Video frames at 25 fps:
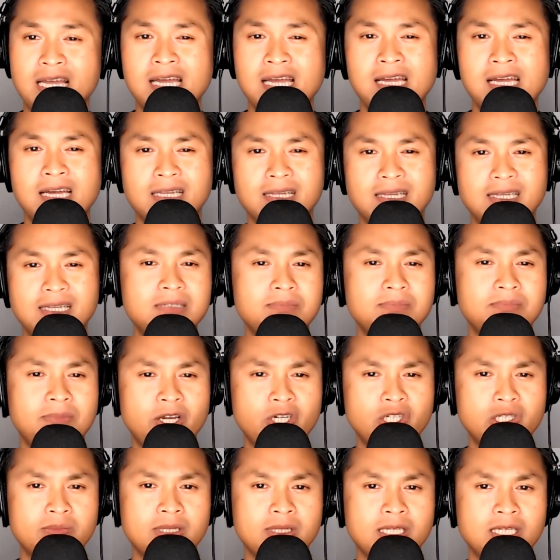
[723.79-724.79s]
These
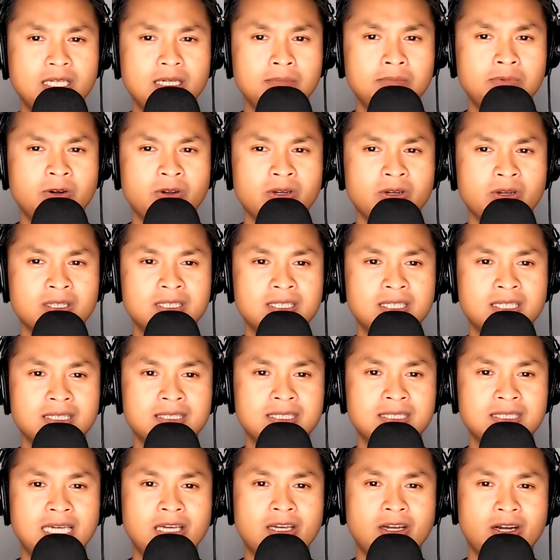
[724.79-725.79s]
measurement components can
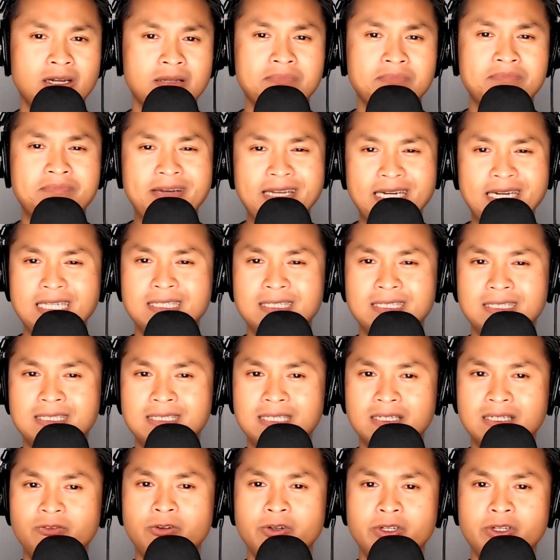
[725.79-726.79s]
take on many
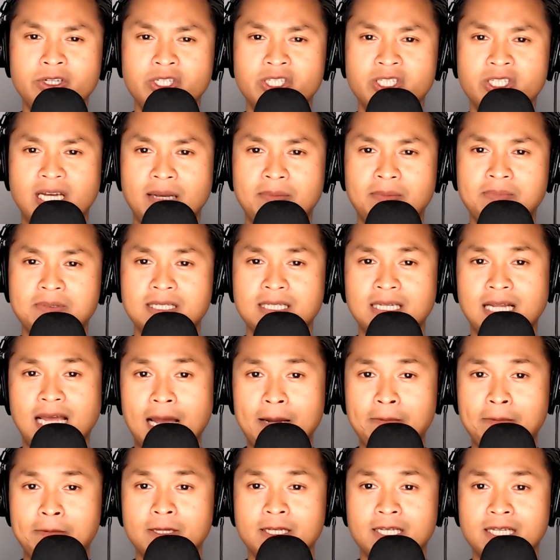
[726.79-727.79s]
different shapes and
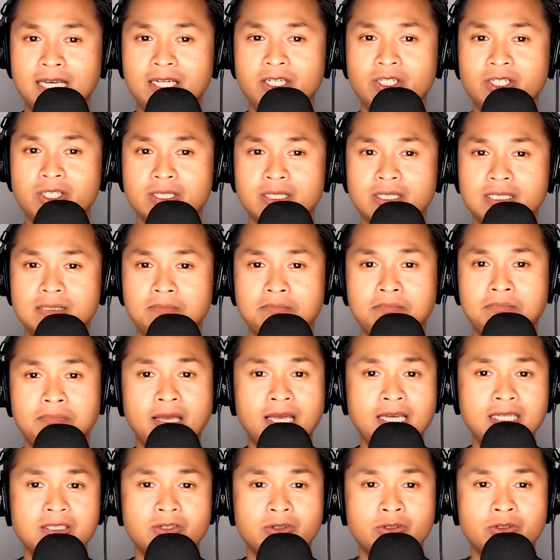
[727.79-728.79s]
applications based
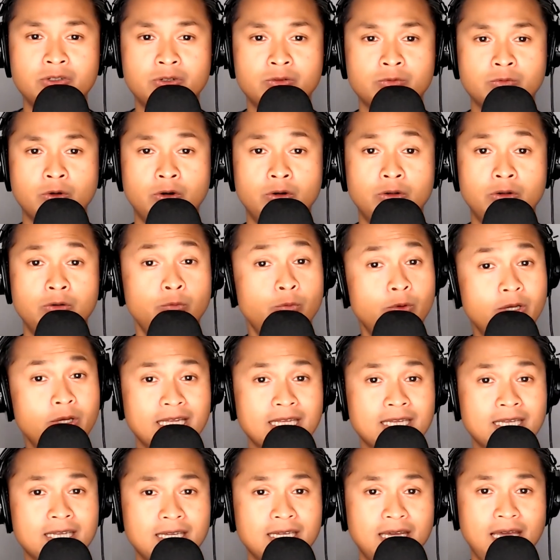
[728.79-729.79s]
on their role within the
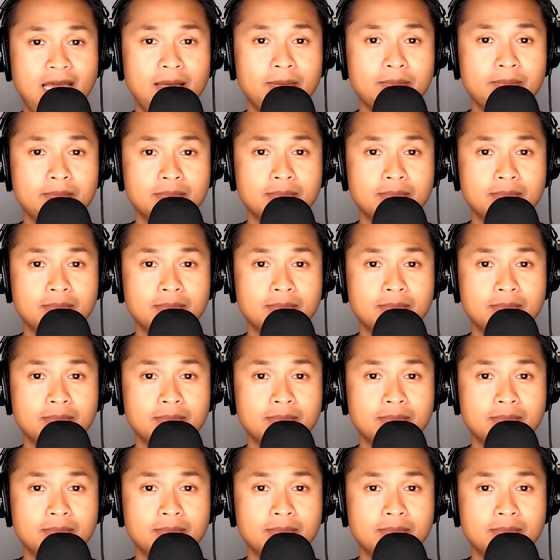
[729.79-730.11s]
game.